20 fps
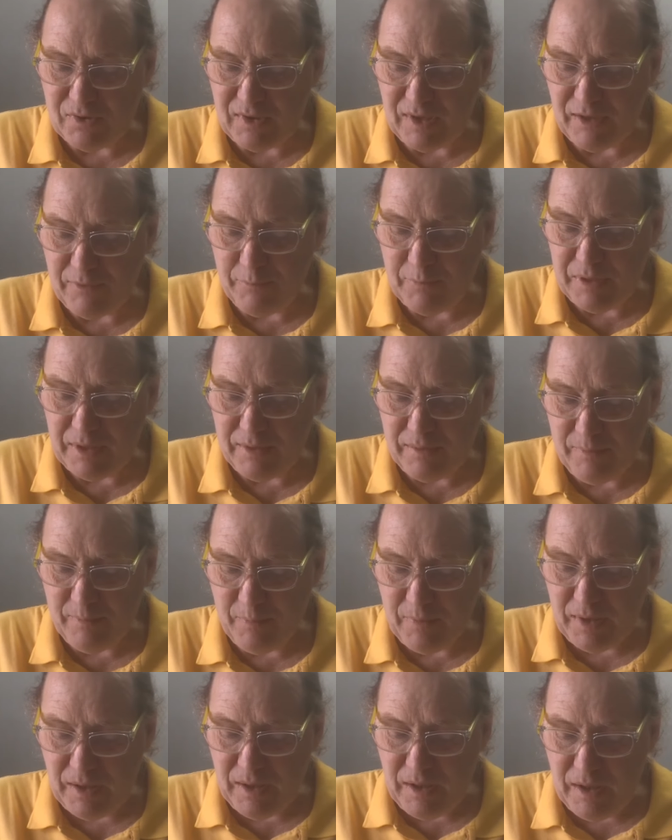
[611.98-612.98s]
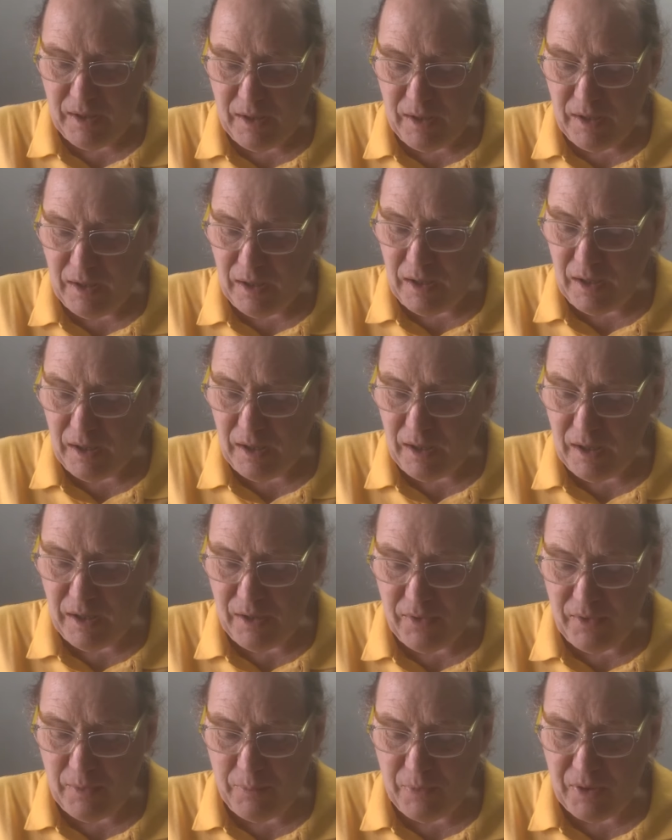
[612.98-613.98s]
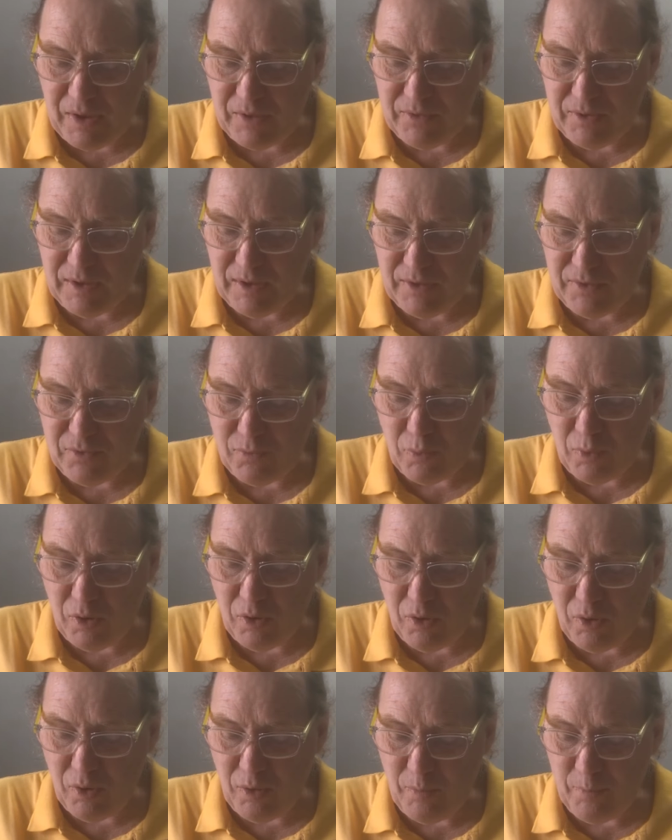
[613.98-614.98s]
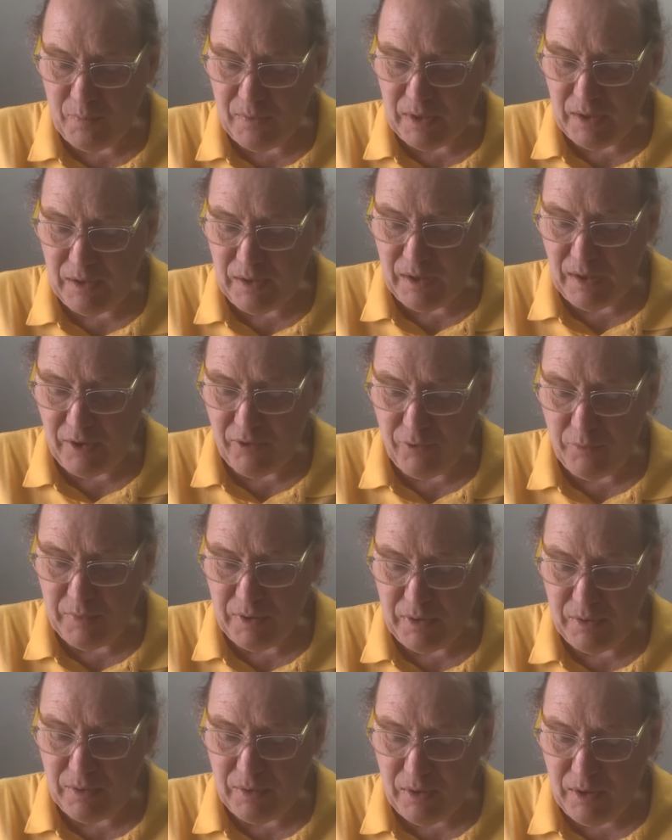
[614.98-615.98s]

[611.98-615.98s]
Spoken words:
have been the president's role in government